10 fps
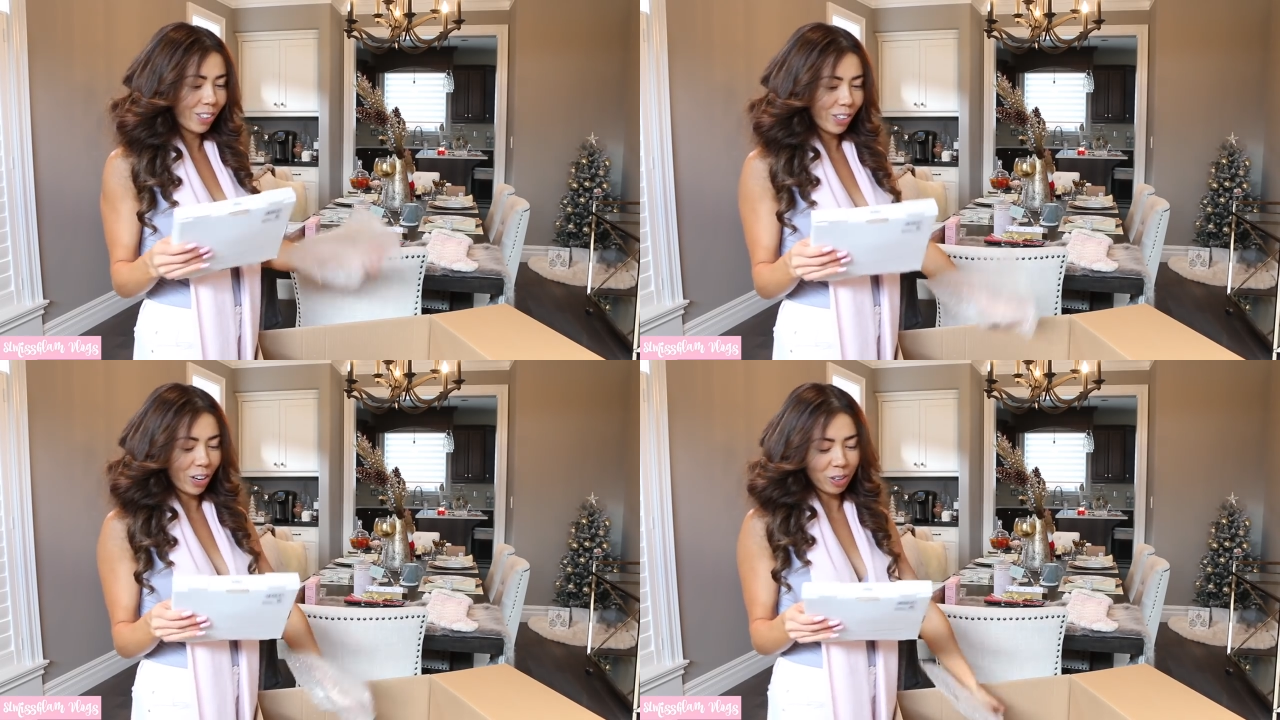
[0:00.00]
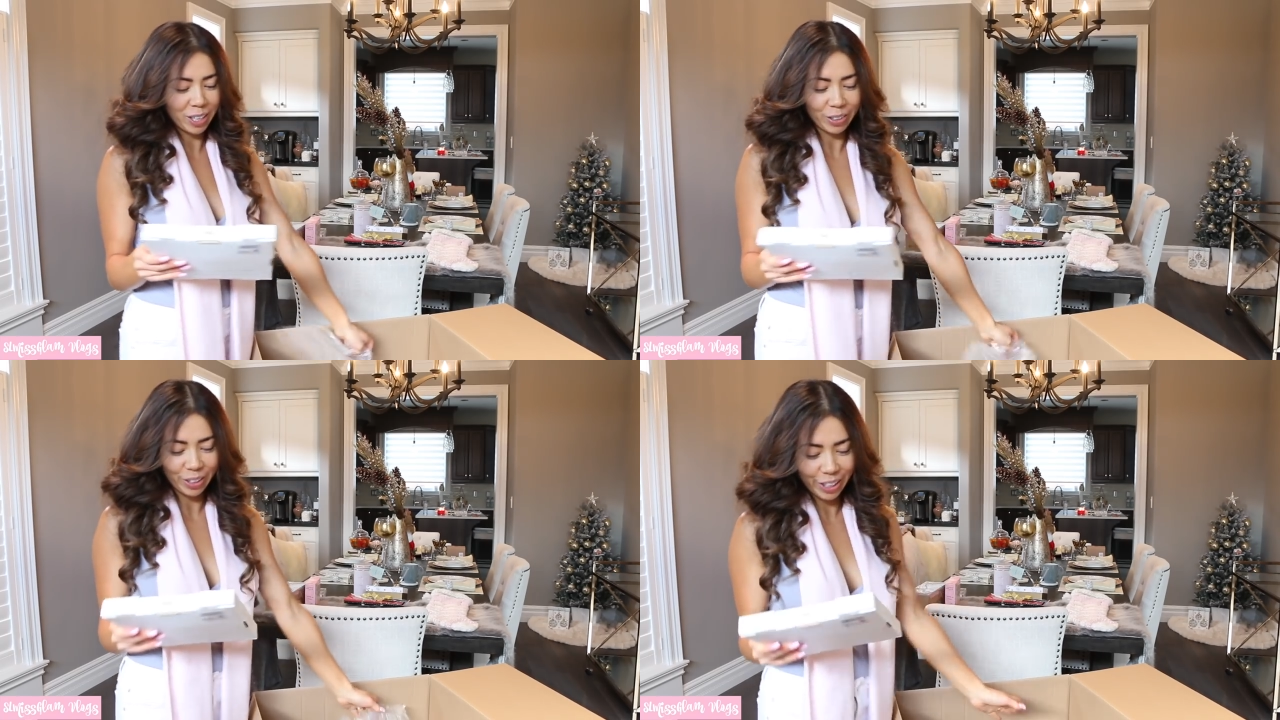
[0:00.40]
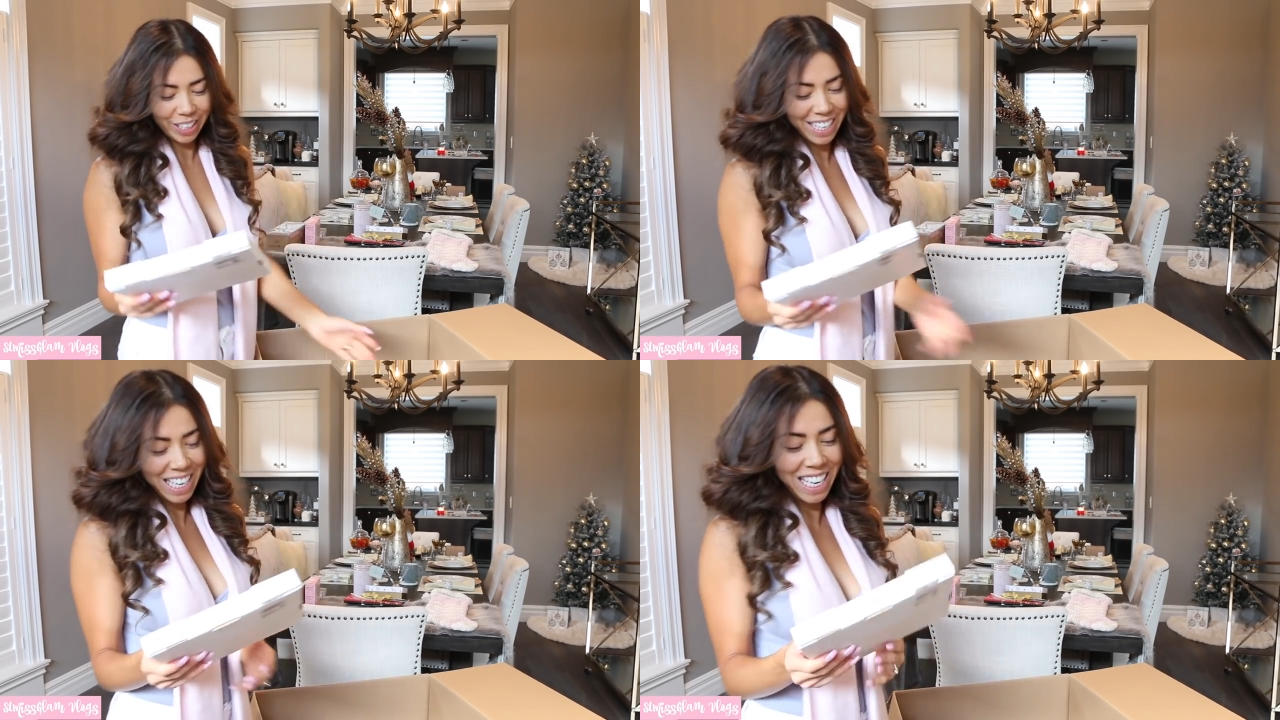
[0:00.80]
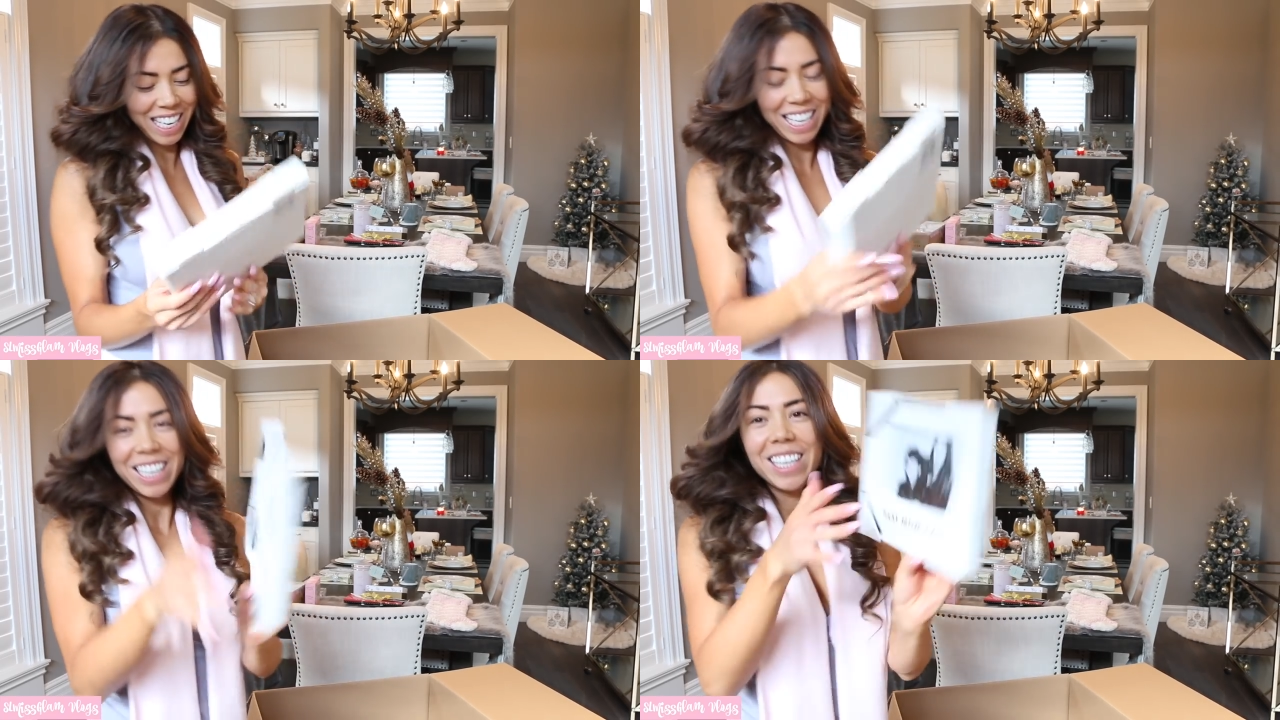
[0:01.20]
or I'll kill her.
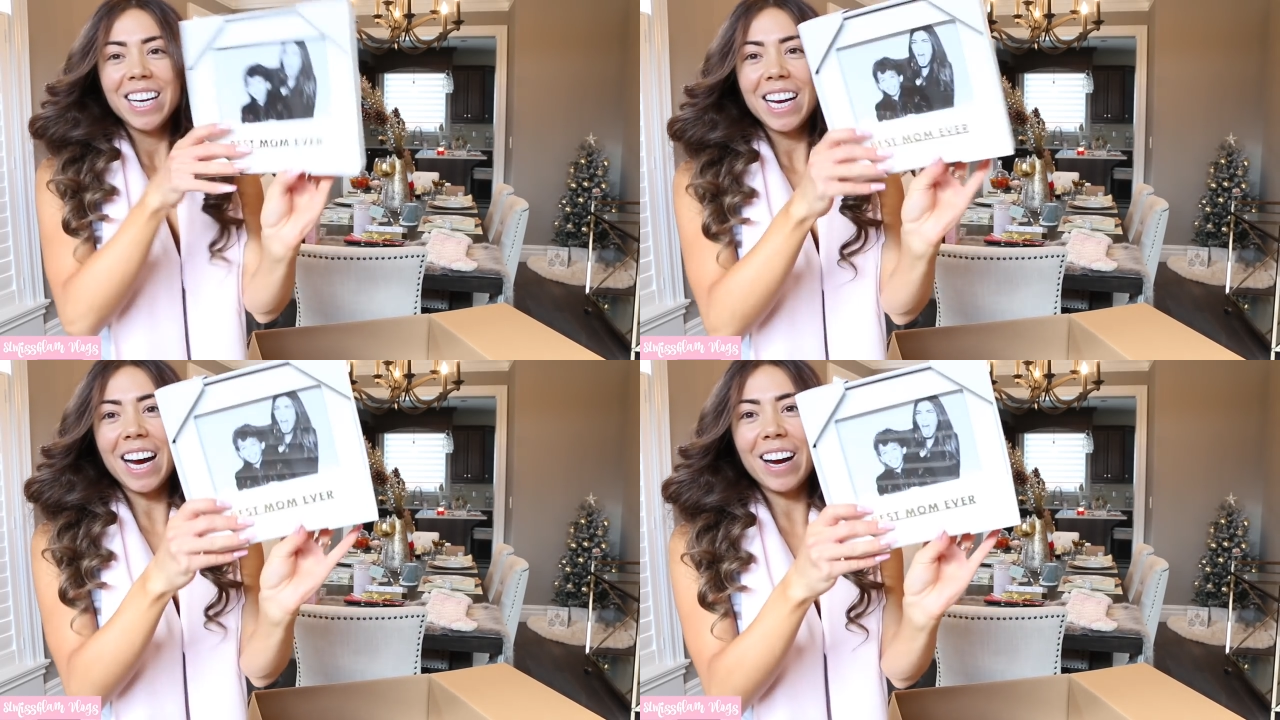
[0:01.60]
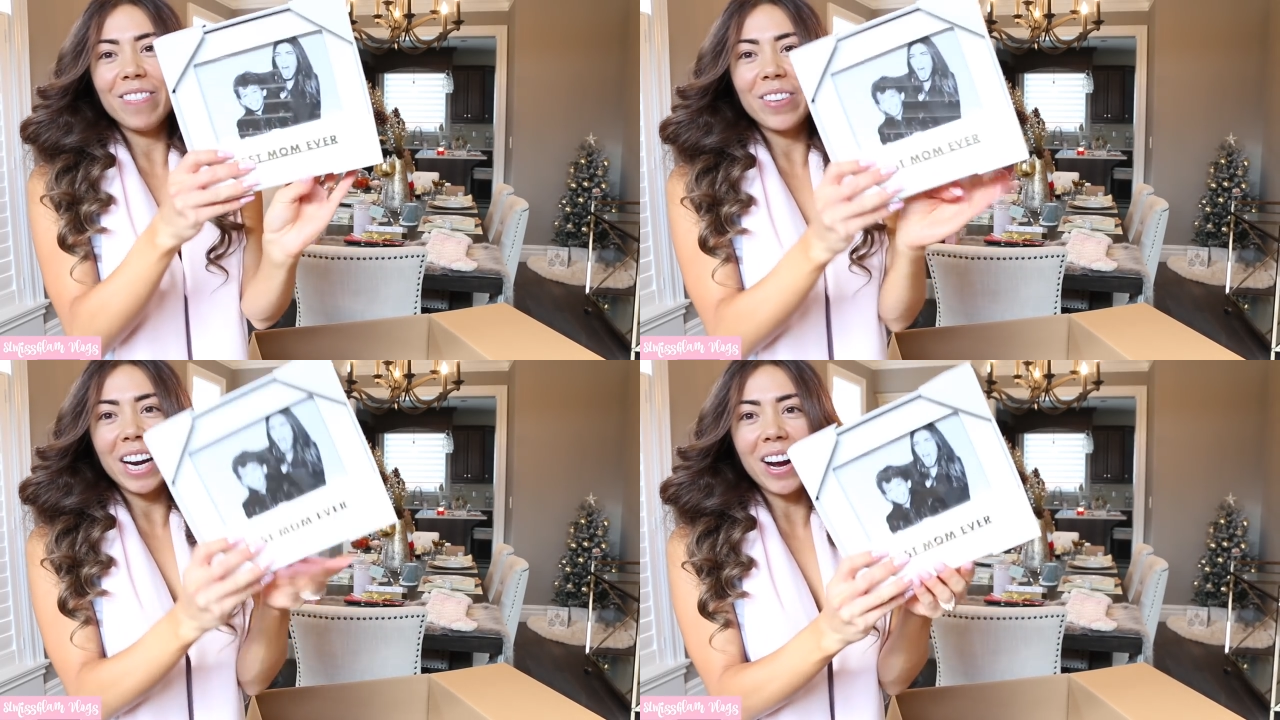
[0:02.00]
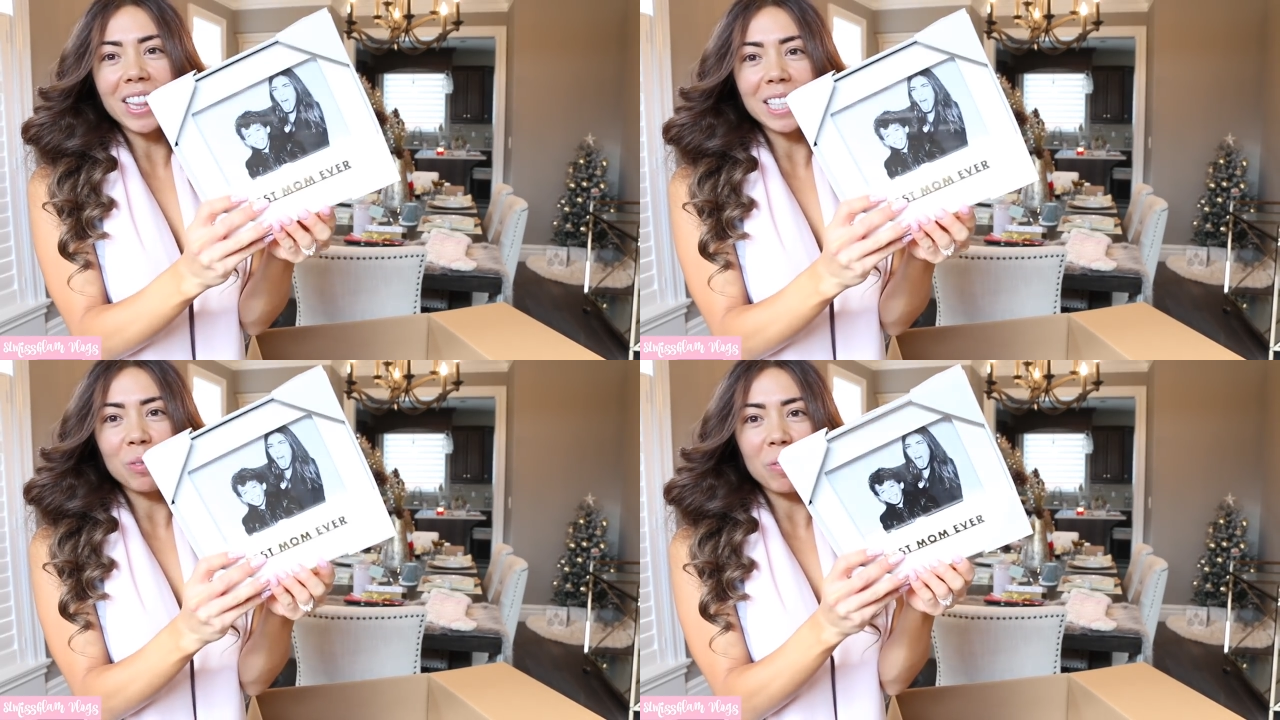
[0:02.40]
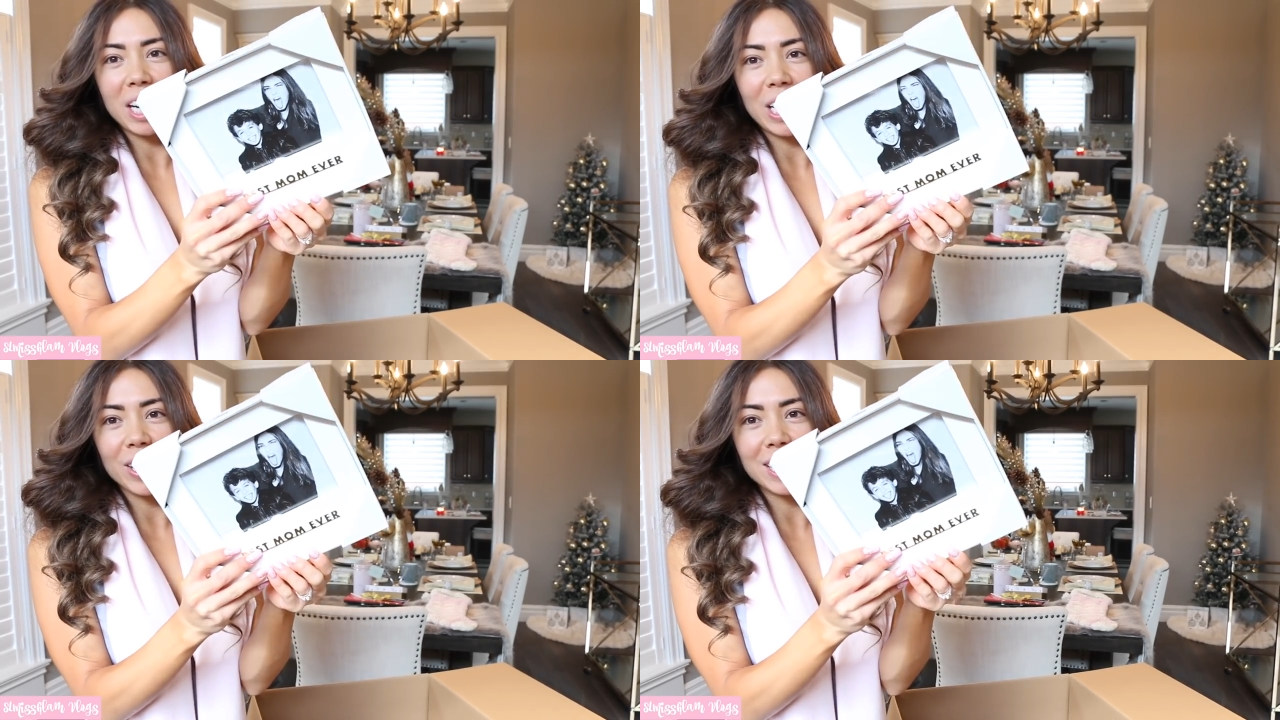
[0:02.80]
But I got this one right here.